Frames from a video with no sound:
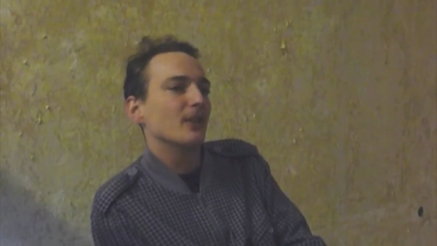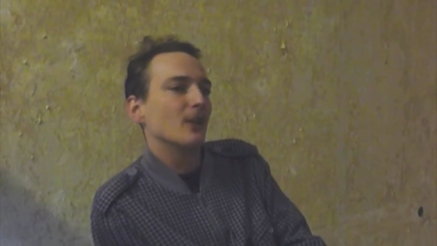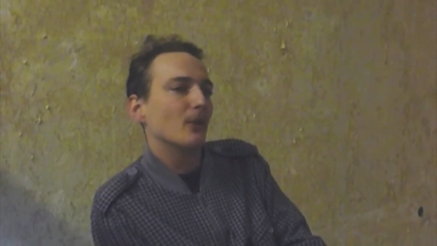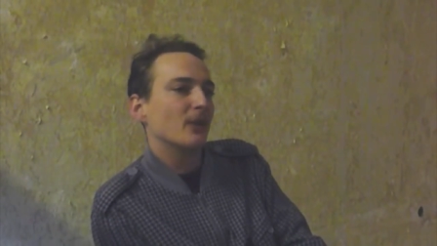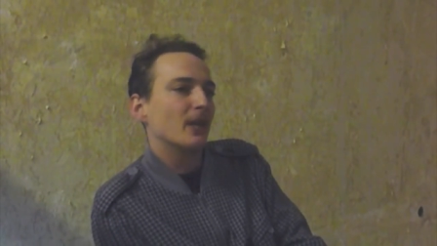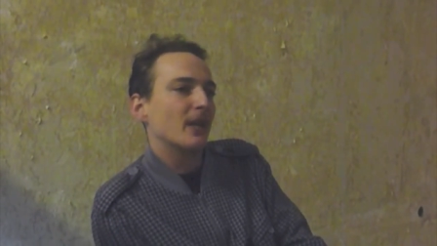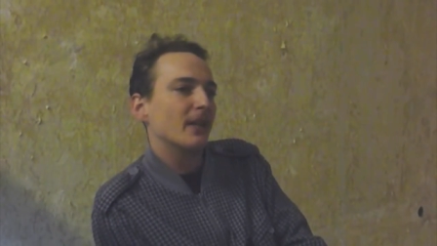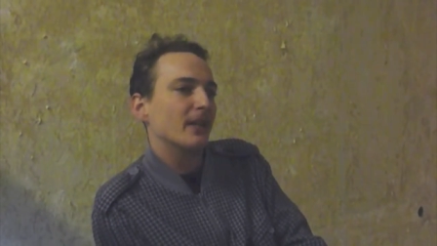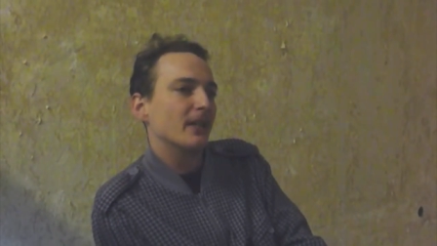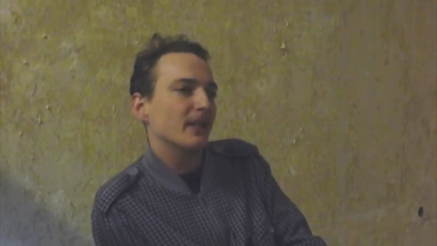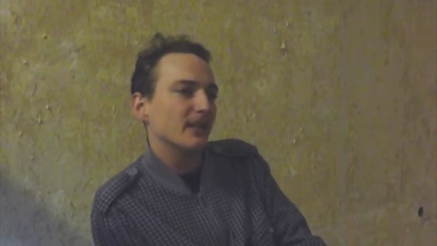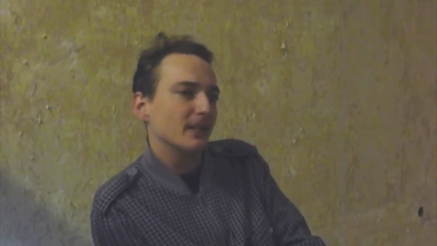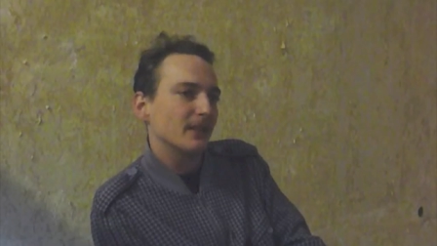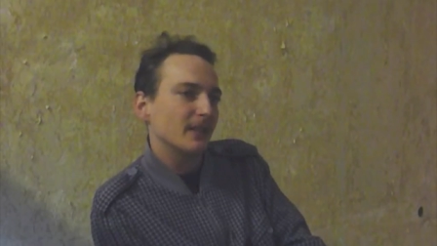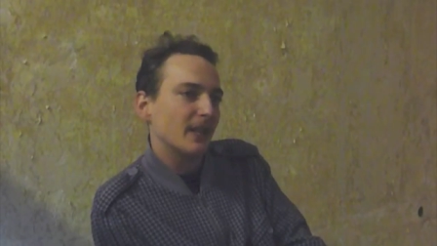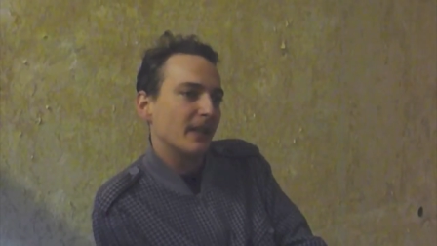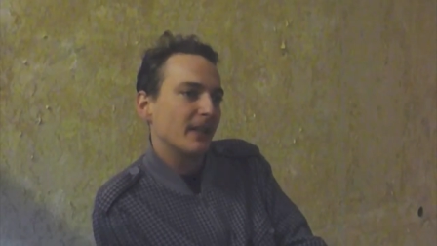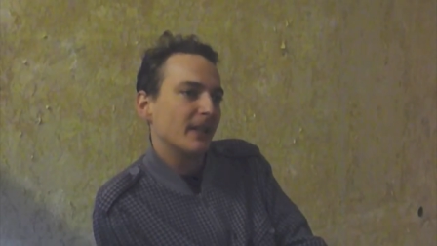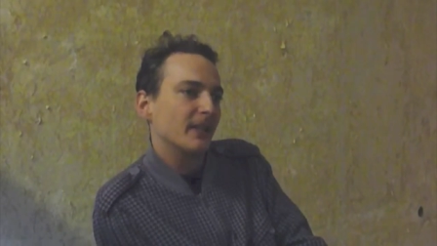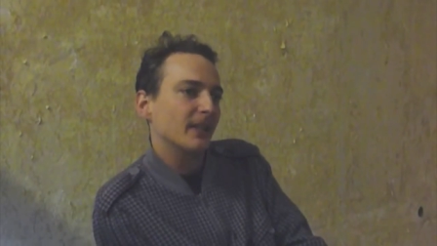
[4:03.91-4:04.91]
Oh,
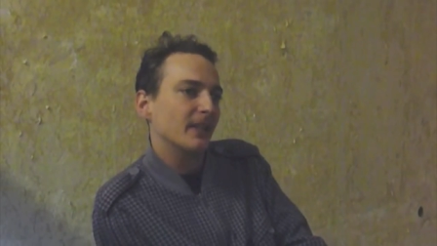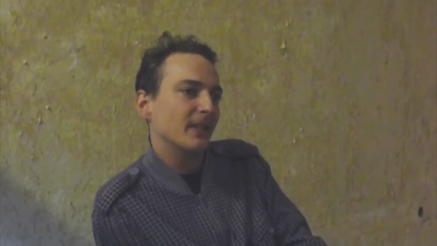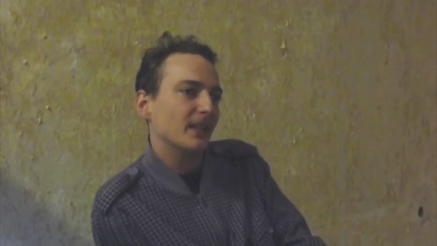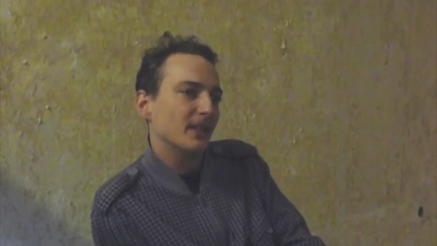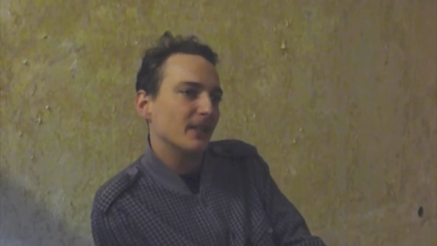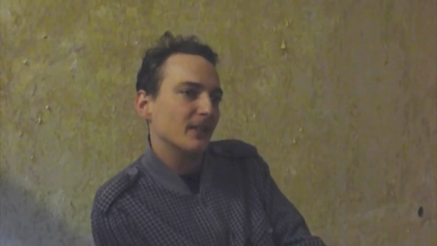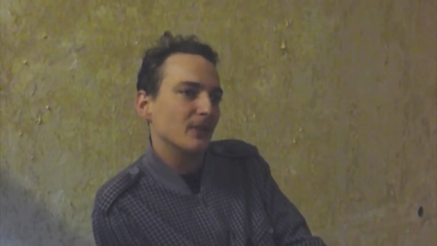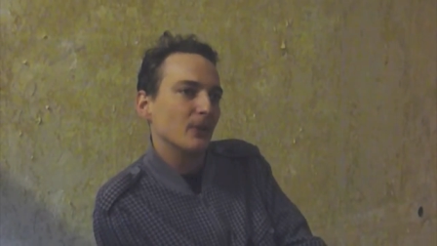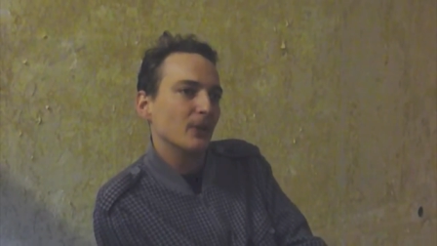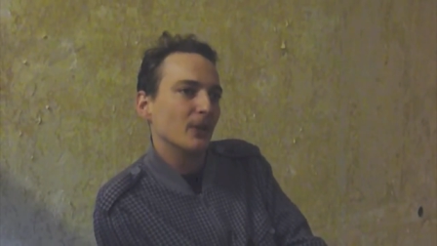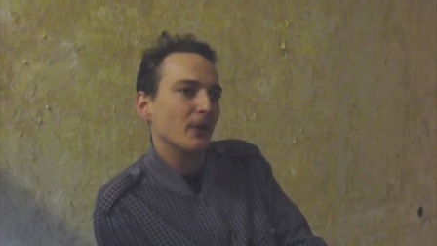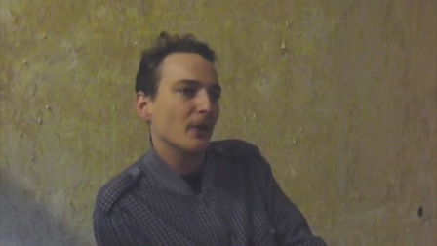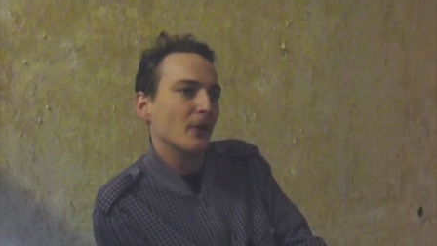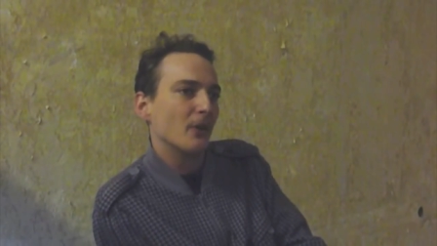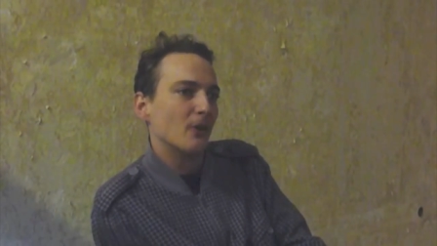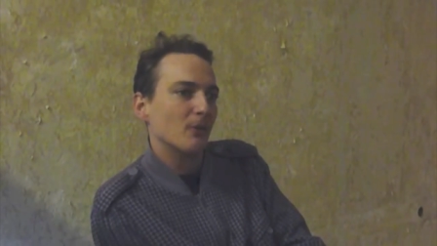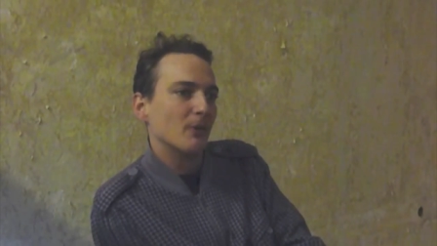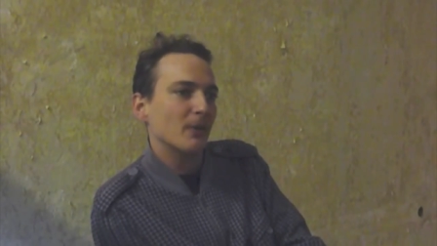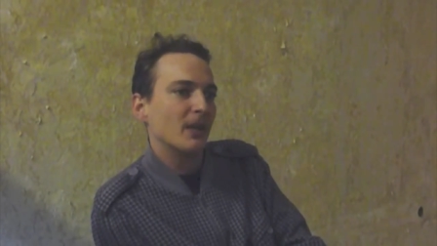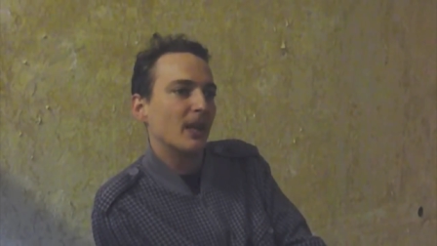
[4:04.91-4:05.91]
YANEQ is doing an
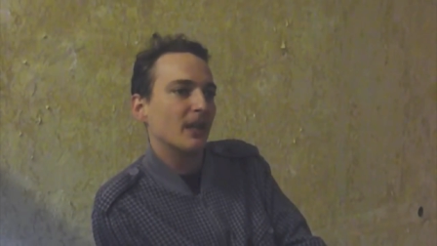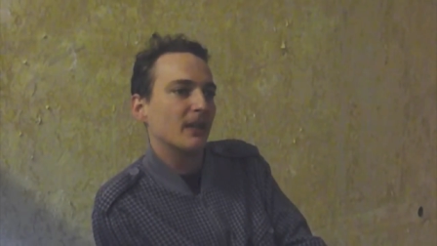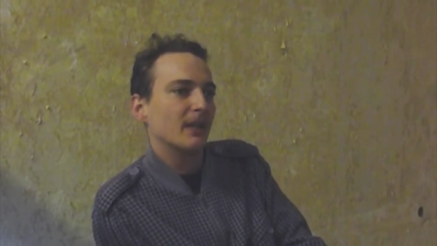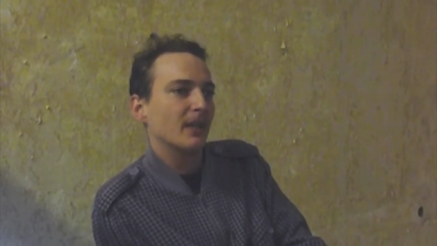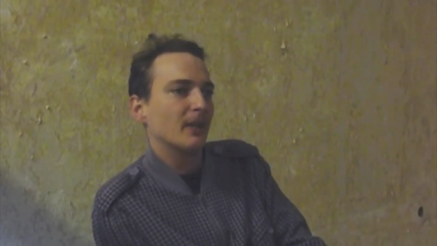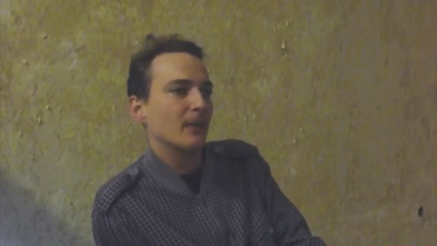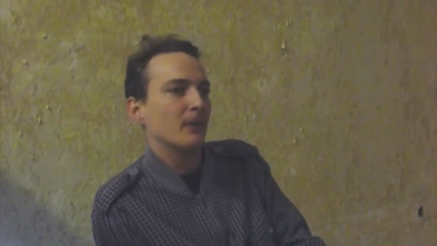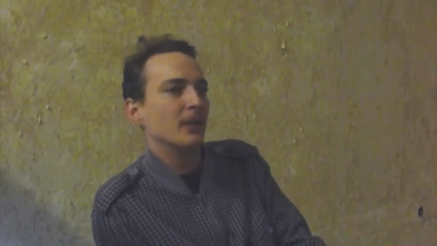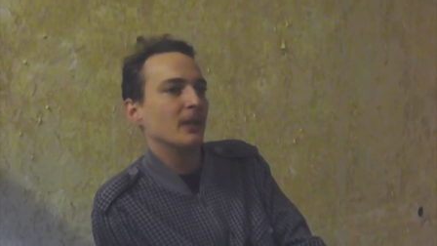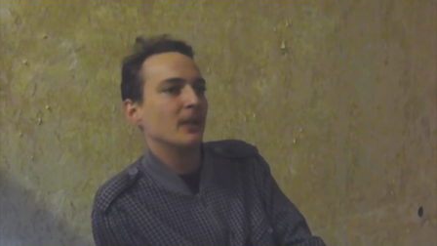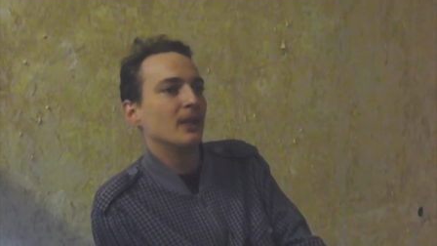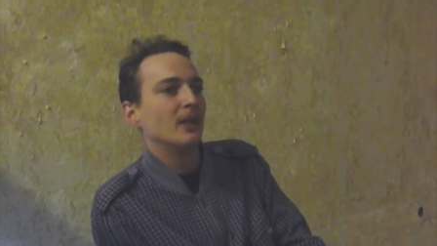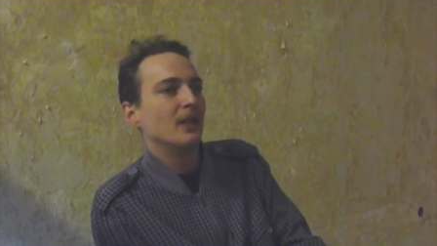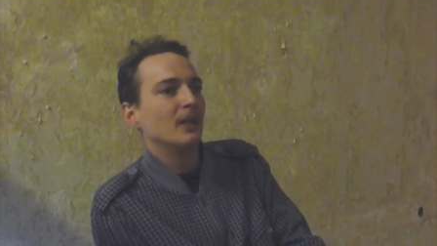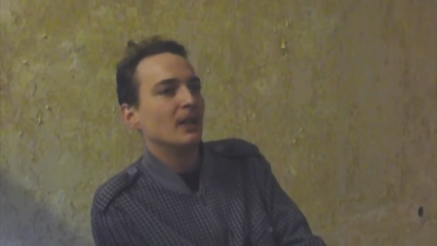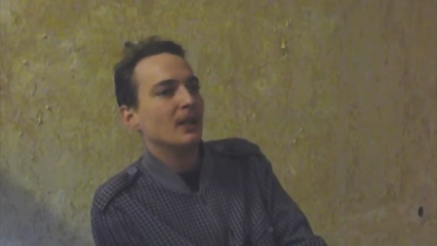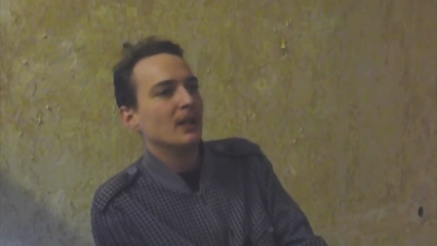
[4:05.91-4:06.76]
urban art gallery.